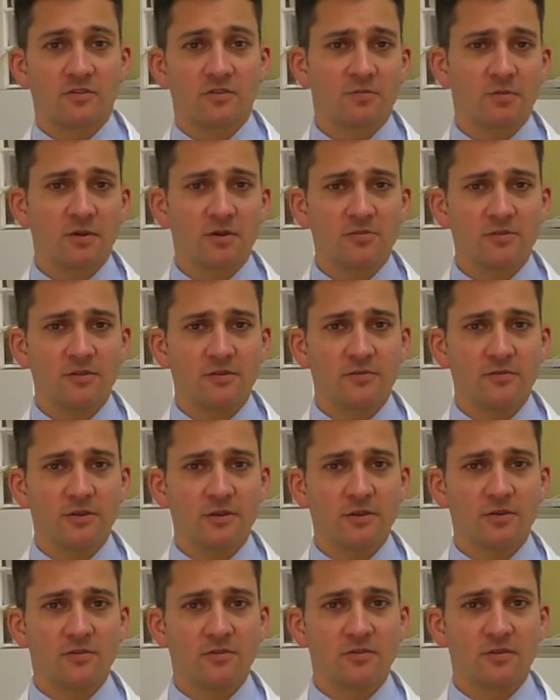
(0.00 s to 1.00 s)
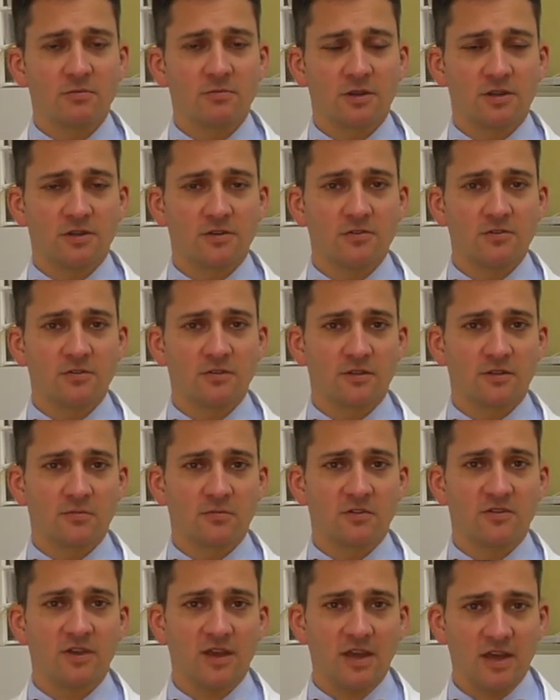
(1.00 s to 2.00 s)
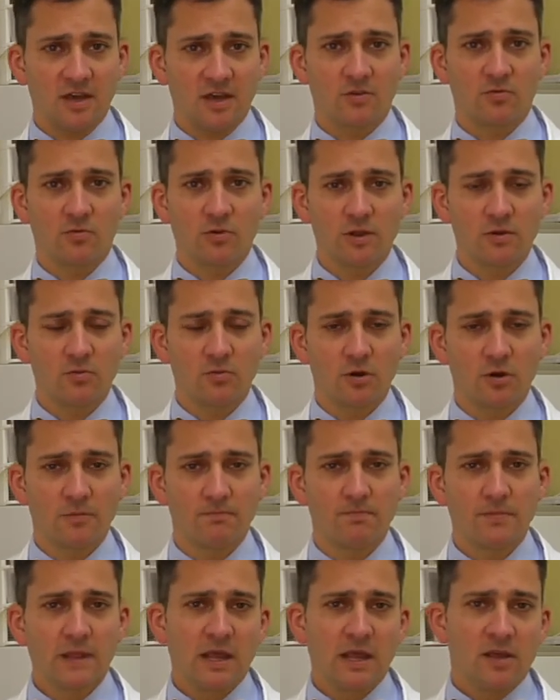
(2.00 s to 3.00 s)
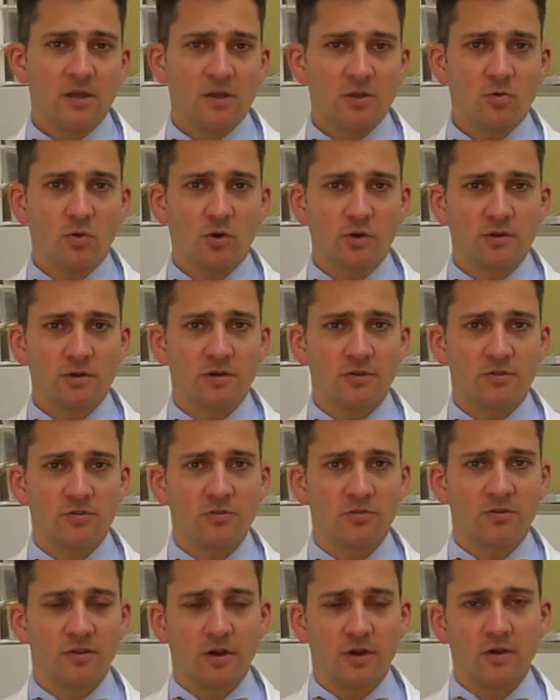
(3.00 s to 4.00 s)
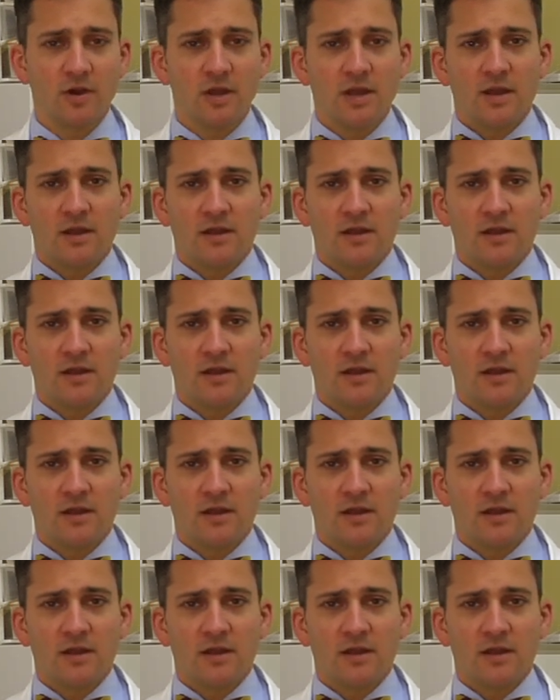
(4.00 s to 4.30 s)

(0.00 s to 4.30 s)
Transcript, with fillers: especially if you know somebody using them has had ringworm, you want to do so.